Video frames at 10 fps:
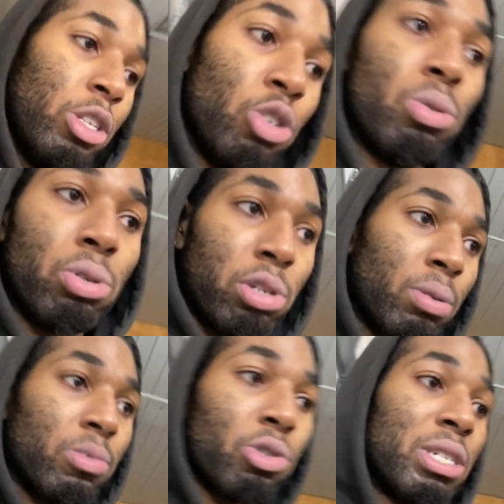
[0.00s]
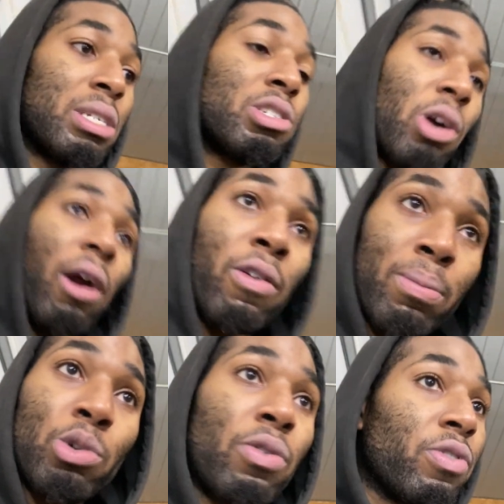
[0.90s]
use some grease and tar
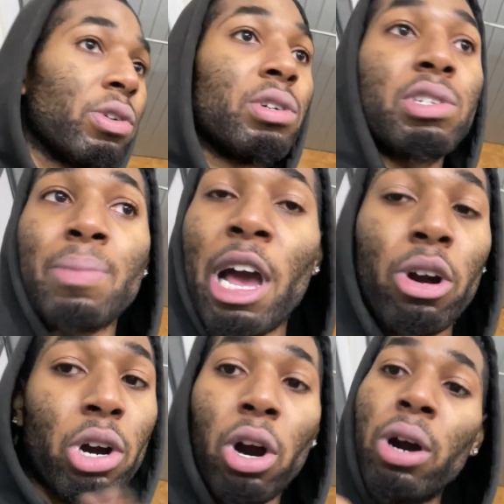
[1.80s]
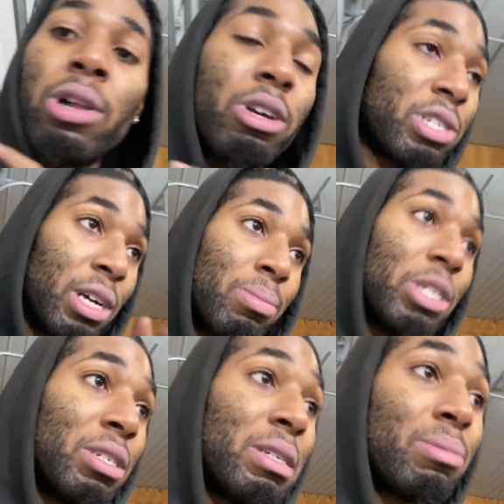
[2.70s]
remover, some alcohol or something,
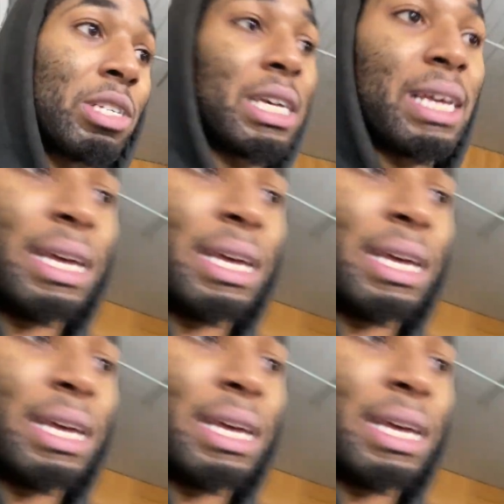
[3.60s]
you know what I'm saying?